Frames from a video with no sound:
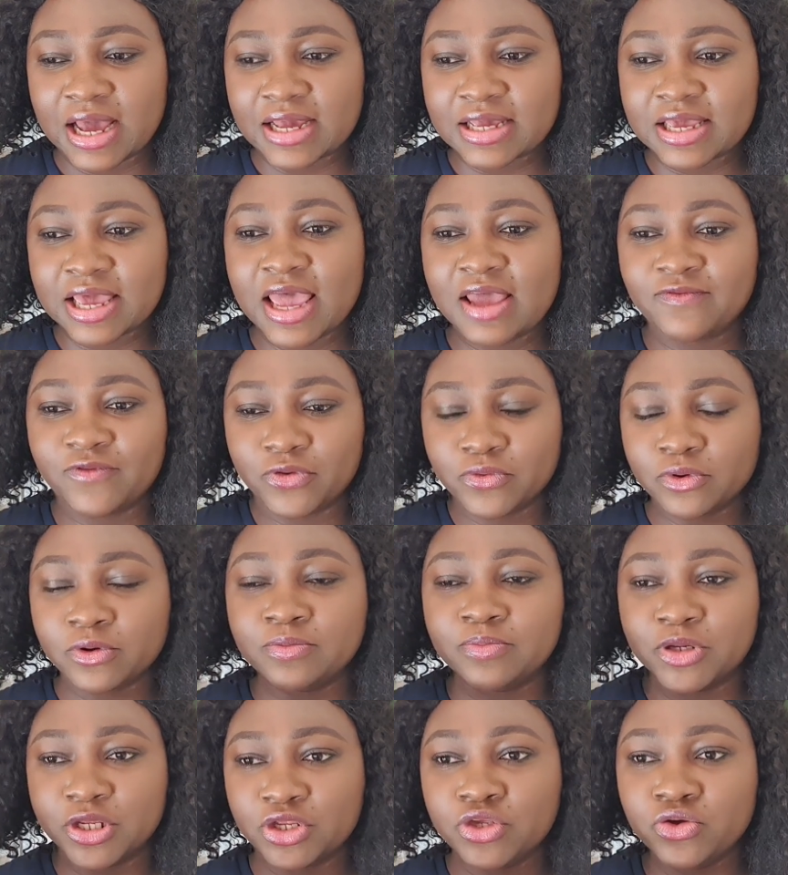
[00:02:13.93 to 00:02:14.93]
Everyone
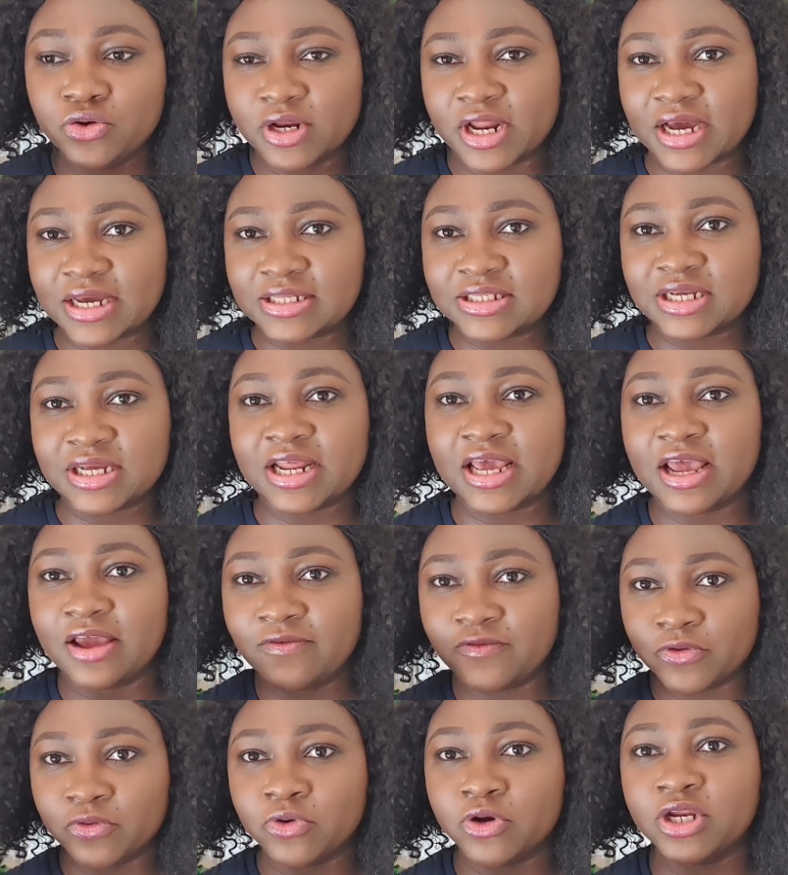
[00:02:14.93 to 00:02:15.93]
being united,
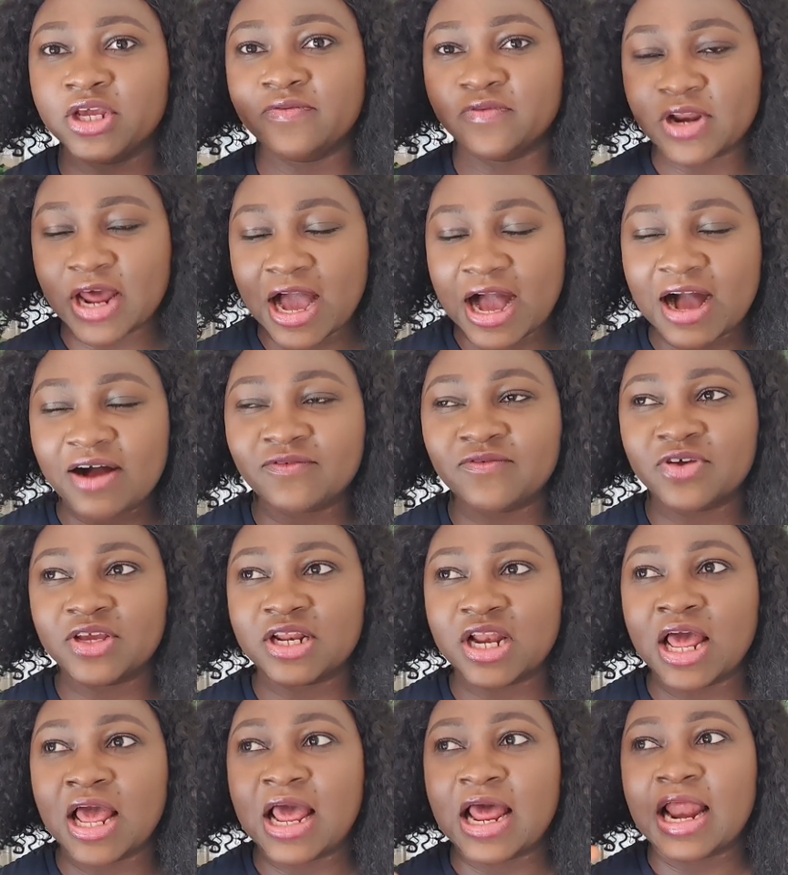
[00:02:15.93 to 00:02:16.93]
everyone even having